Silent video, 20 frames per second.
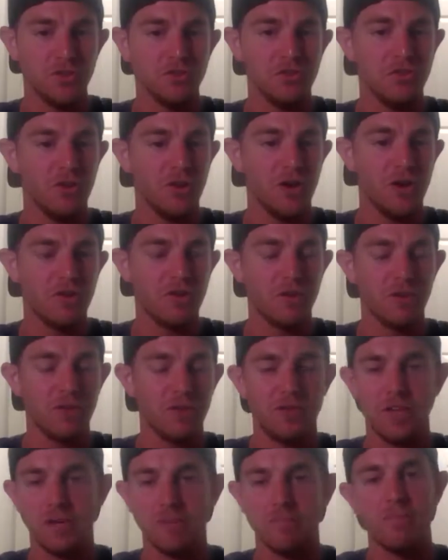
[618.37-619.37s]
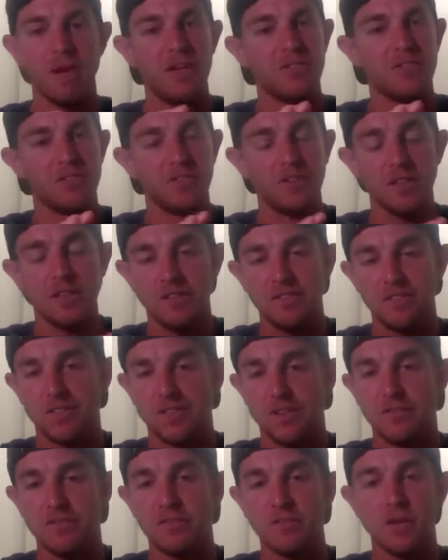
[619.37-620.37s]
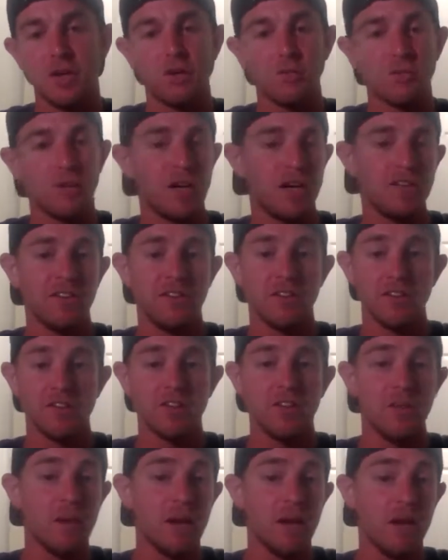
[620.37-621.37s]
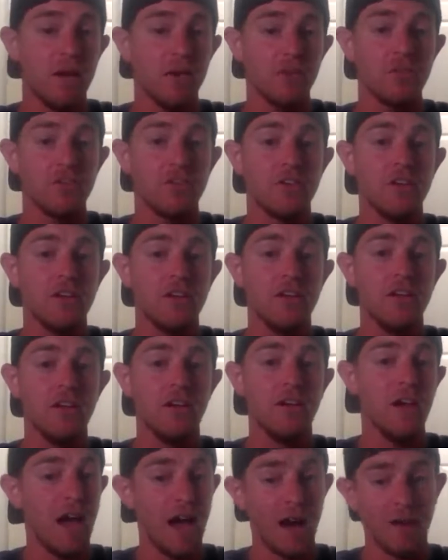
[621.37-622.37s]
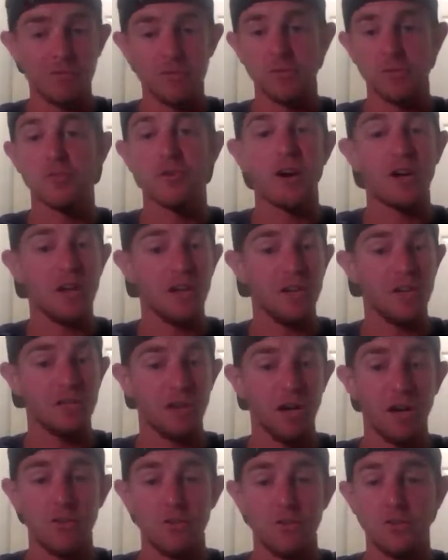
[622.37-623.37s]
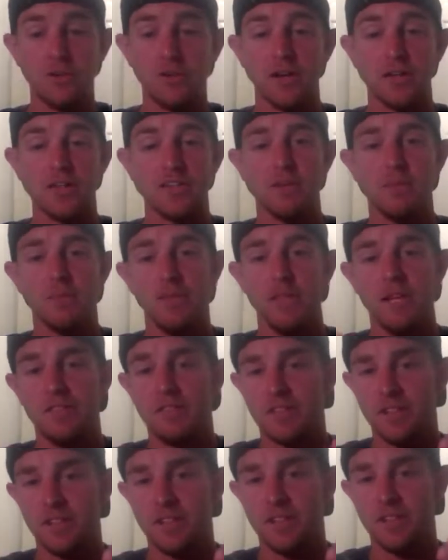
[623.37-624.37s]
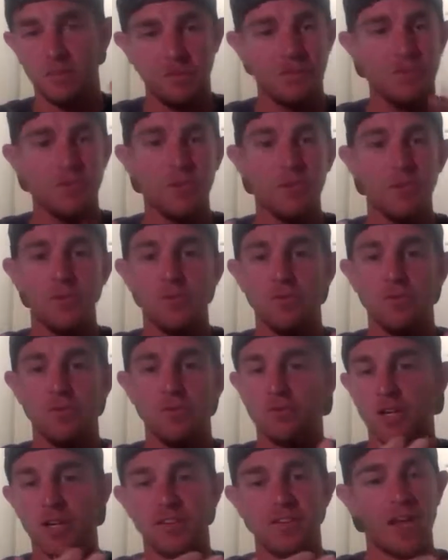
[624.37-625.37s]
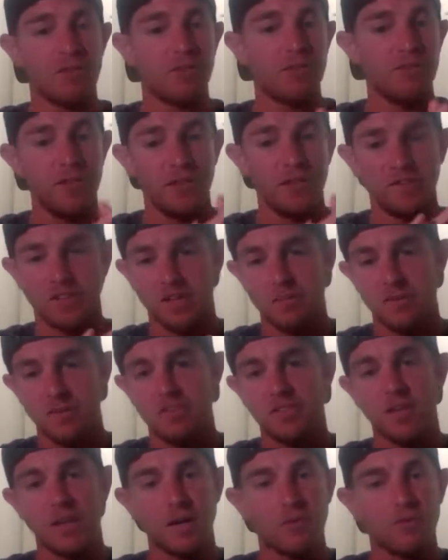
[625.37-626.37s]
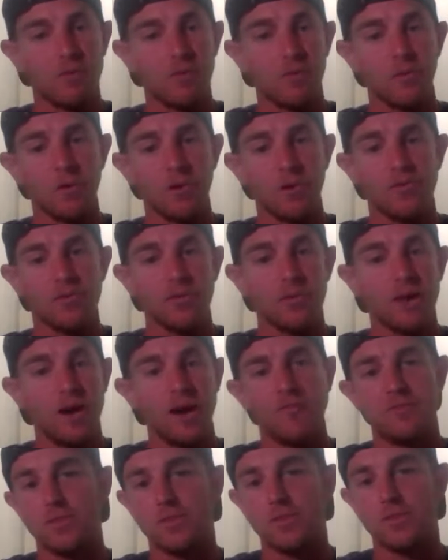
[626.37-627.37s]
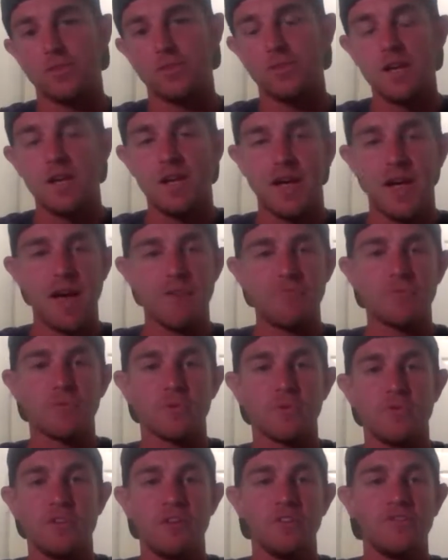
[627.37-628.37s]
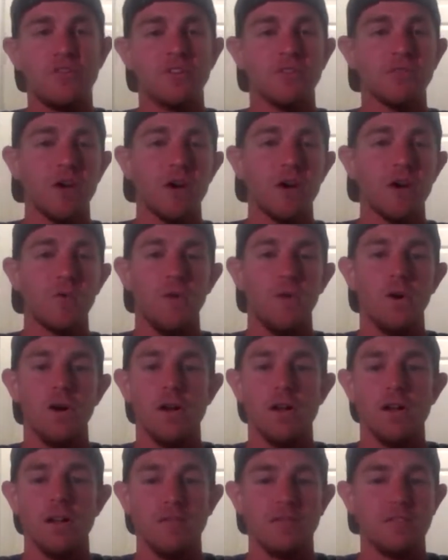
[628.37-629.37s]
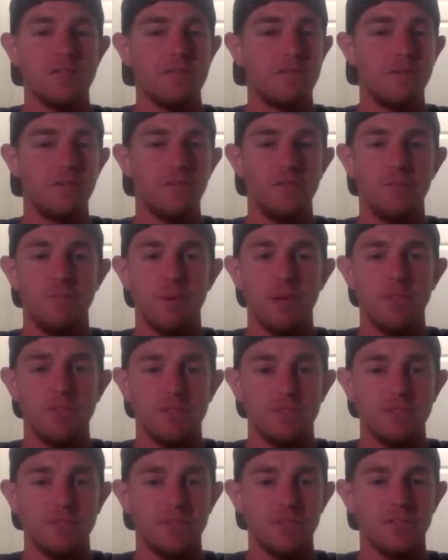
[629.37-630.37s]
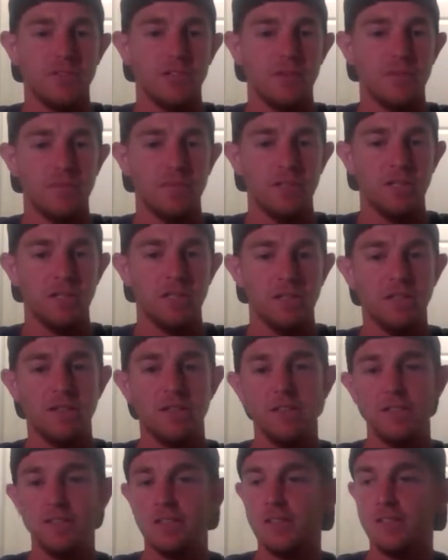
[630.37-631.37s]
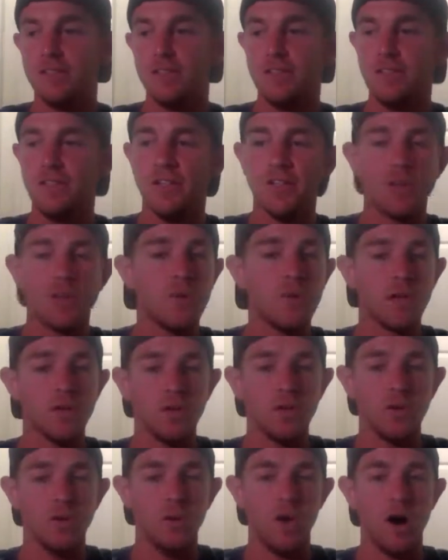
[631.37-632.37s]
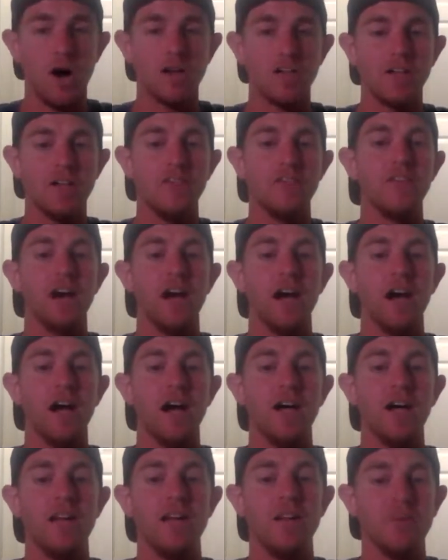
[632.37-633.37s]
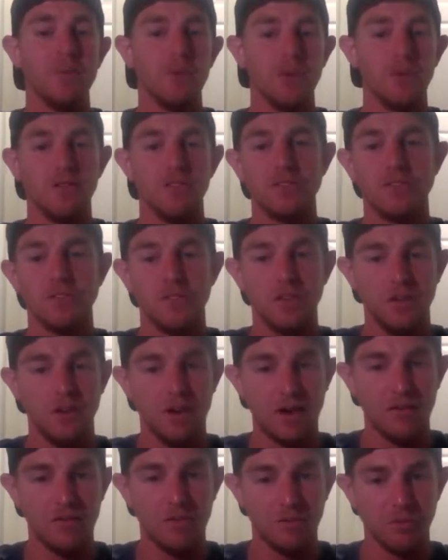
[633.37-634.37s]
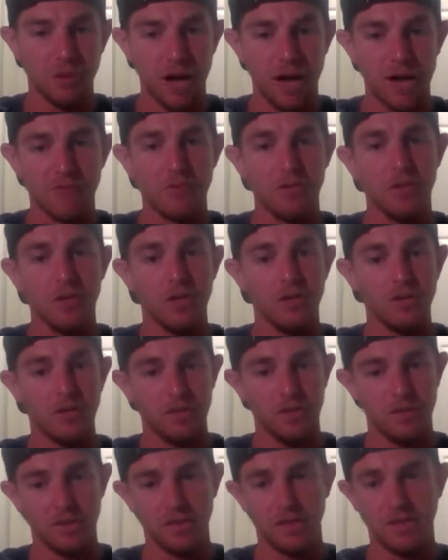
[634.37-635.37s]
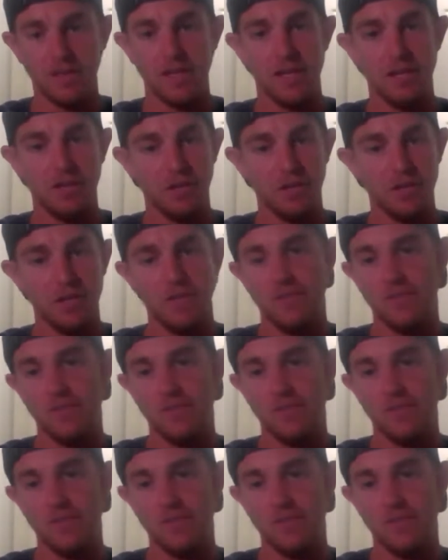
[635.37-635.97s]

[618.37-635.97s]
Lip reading: So everything basically is going to flow right into the clubhouse after Friday's round, correct? I mean, it's going to be food, drinks, everything's going to be set up for us. So after we're finishing round one, it's basically just going to be a quick little walk inside, and then we're going to have the raffle and everything like that, right?